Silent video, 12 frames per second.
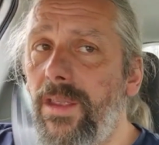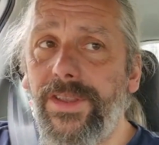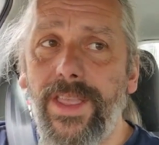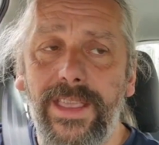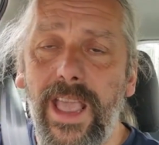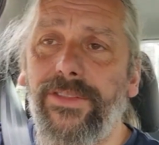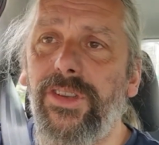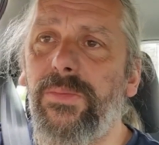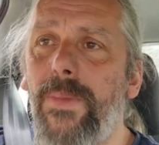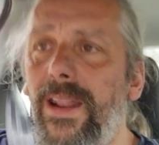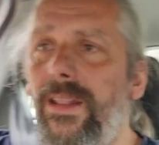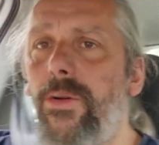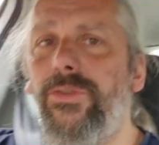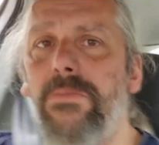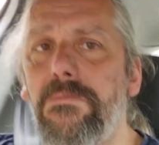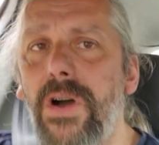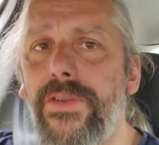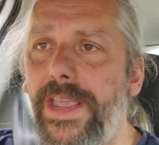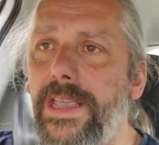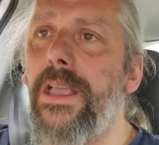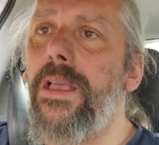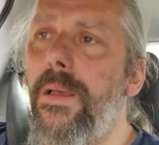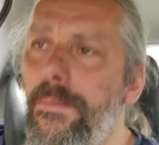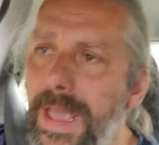So then you have to spend loads of money
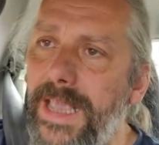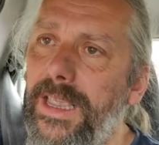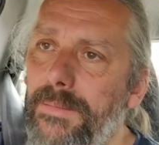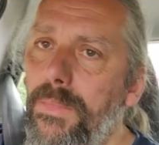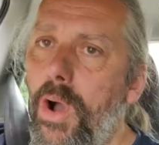making